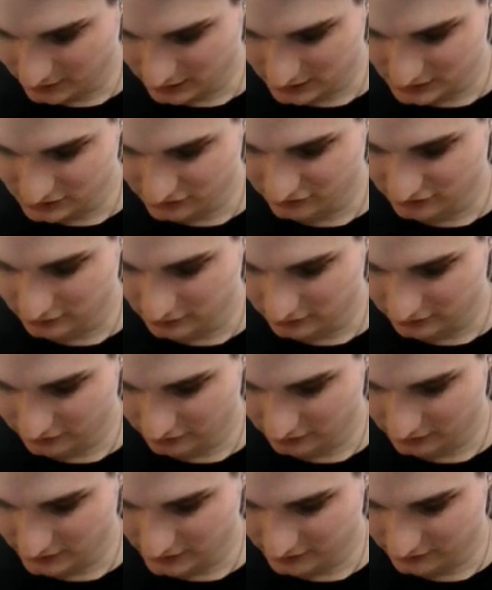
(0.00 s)
I just use
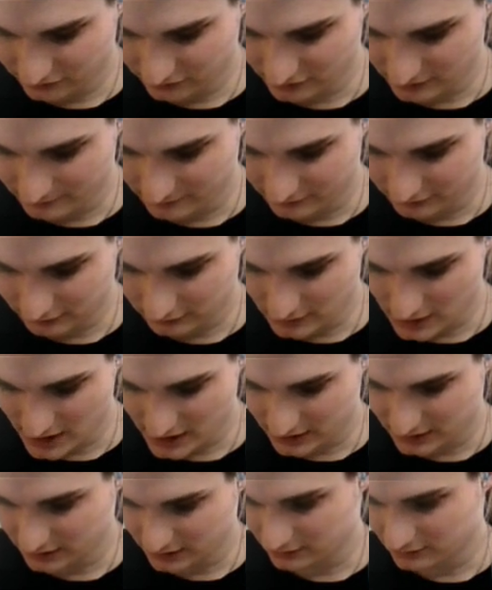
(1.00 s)
are, like, some
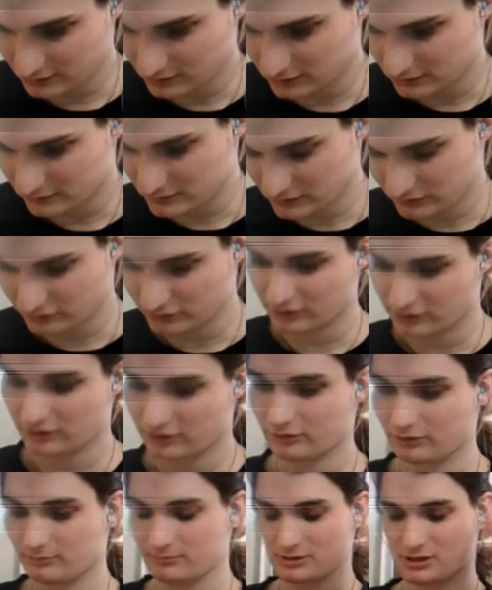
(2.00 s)
variety of a
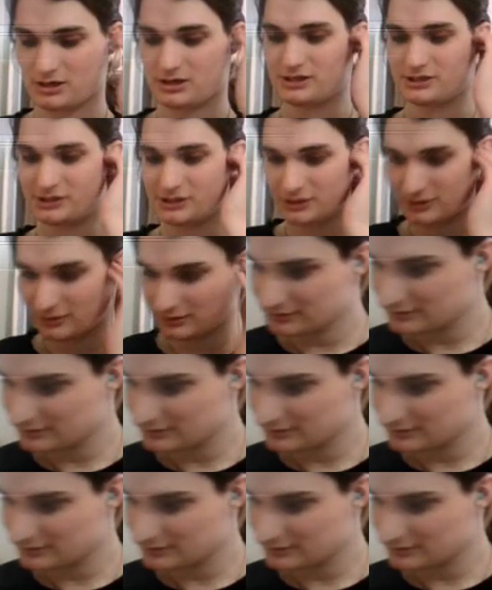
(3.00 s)
circular brush.